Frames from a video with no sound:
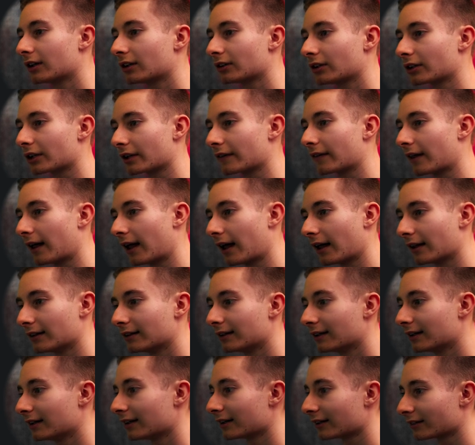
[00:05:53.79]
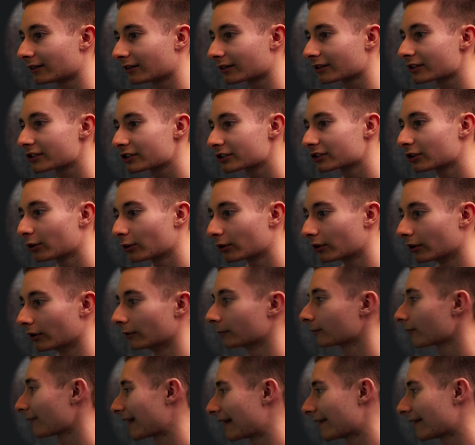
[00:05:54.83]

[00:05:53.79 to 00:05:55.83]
look at that. It looks so good.